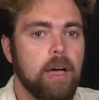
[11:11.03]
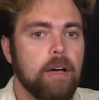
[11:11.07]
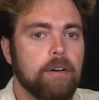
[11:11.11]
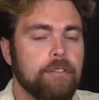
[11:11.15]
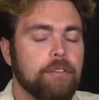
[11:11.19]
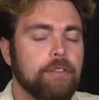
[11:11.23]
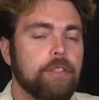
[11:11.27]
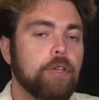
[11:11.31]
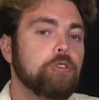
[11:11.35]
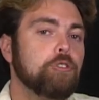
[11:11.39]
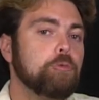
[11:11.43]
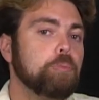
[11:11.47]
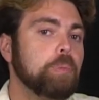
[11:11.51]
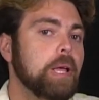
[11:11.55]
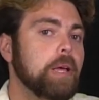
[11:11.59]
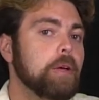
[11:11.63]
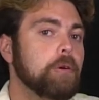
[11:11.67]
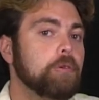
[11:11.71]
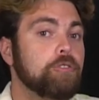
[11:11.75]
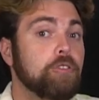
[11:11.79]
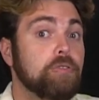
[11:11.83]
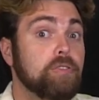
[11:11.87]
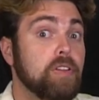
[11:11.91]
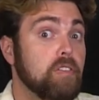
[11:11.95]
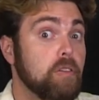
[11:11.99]
For those
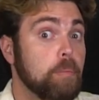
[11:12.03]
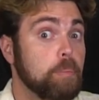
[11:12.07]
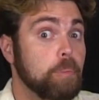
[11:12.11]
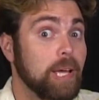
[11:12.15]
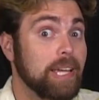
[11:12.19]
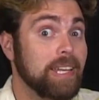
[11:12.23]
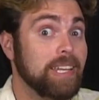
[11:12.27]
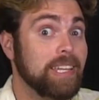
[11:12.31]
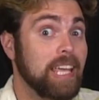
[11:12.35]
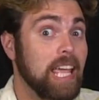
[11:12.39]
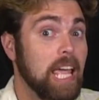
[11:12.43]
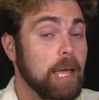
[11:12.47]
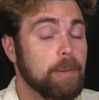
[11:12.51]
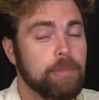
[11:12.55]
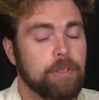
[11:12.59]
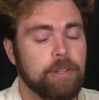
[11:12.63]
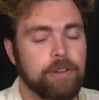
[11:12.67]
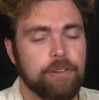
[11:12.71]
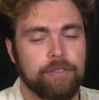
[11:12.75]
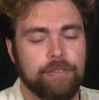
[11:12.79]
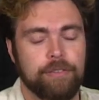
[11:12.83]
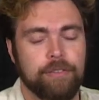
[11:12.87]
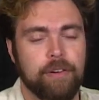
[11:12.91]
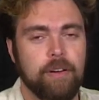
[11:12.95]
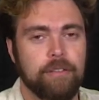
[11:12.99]
players who've never played a game
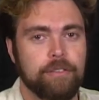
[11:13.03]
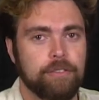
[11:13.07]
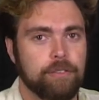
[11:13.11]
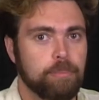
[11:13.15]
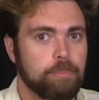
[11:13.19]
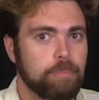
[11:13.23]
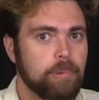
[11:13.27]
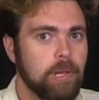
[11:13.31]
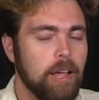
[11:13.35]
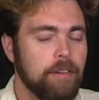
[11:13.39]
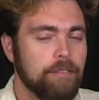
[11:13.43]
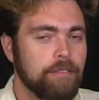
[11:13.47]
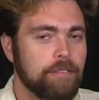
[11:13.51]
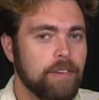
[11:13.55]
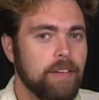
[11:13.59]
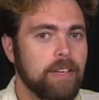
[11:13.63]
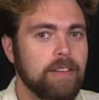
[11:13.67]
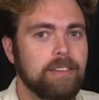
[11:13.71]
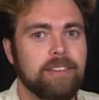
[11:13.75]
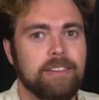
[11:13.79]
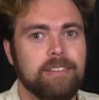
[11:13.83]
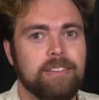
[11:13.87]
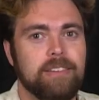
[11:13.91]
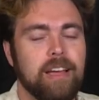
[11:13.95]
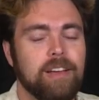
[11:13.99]
that involves
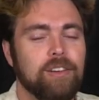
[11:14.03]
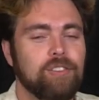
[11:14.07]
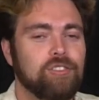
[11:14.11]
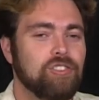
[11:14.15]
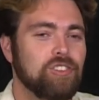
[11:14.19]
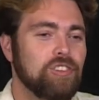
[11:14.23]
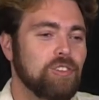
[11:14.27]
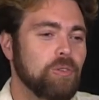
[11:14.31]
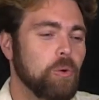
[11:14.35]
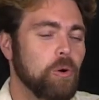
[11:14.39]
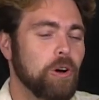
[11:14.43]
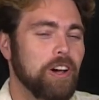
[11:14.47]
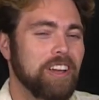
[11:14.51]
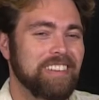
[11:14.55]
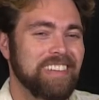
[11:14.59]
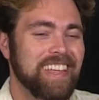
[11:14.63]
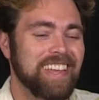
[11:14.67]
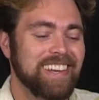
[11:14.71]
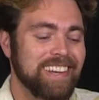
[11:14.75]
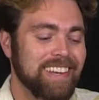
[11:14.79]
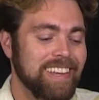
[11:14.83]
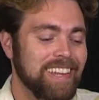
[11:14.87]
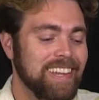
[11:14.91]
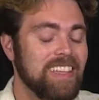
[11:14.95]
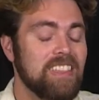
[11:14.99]
bluffing, deduction, or
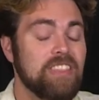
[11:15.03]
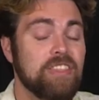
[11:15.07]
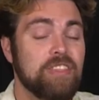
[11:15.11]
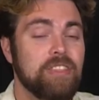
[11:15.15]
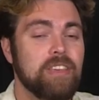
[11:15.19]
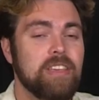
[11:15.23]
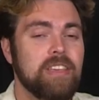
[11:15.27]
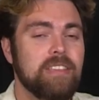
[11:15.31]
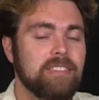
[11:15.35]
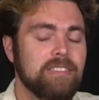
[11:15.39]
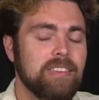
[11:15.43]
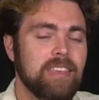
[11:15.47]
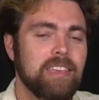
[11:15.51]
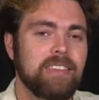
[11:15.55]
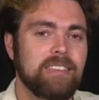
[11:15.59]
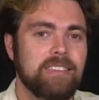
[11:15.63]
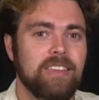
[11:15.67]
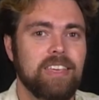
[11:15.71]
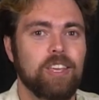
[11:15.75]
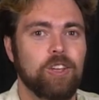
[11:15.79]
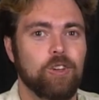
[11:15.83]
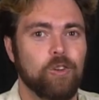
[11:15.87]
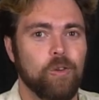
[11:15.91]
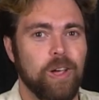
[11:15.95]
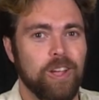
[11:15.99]
identity, this is
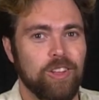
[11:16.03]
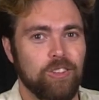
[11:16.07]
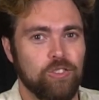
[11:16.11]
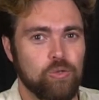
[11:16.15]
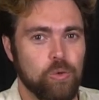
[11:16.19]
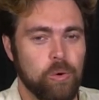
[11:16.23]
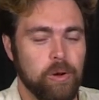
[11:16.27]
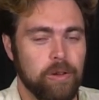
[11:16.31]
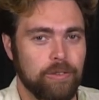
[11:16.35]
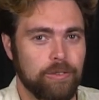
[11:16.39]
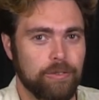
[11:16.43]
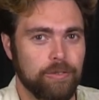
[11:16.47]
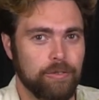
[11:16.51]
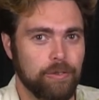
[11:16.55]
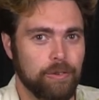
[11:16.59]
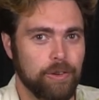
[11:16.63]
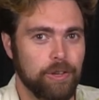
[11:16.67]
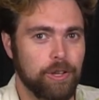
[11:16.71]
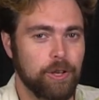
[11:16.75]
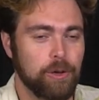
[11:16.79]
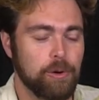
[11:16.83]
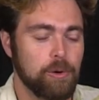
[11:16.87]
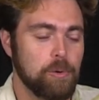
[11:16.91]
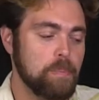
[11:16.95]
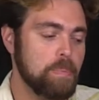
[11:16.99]
a great choice for
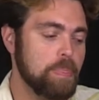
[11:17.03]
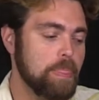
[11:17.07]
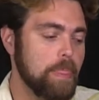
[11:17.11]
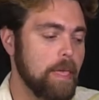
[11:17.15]
you.